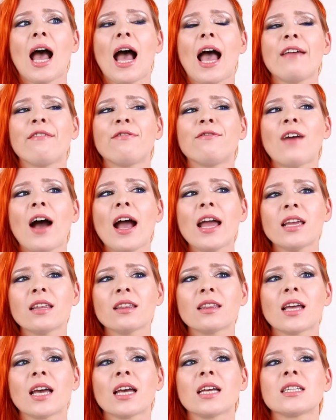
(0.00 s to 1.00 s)
I
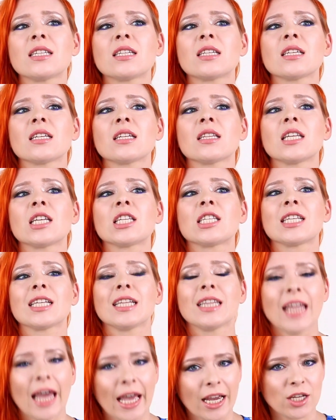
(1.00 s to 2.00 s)
find that the
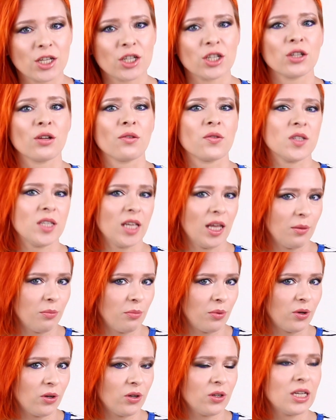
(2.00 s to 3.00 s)
selection of
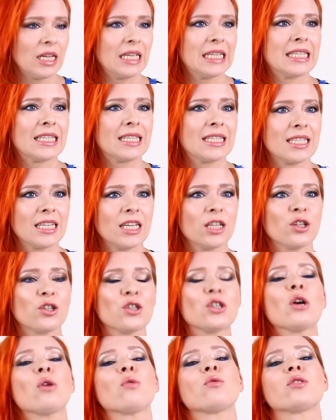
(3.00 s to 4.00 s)
ScentBird still
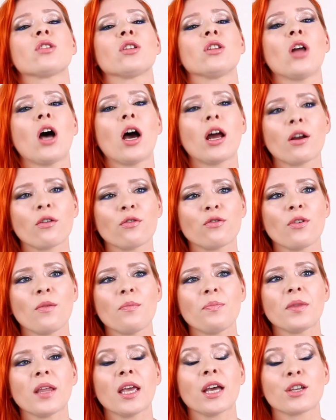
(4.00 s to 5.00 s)
shows a lot of
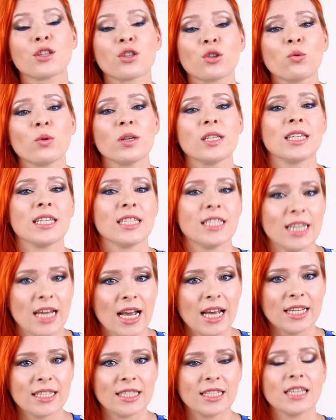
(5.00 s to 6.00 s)
exquisite
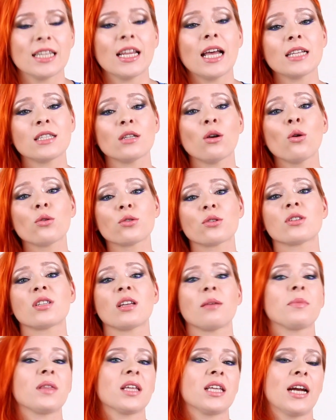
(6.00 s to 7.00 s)
taste, and that's also
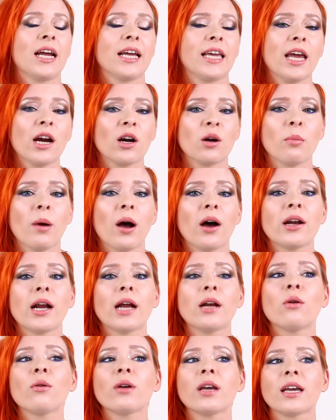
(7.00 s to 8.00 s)
something that I care about.
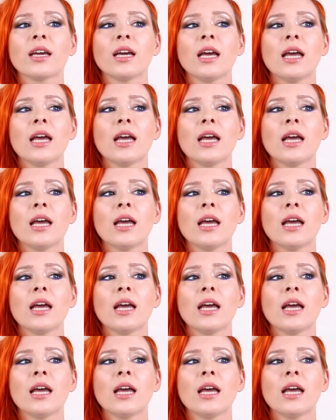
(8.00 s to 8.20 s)
I don't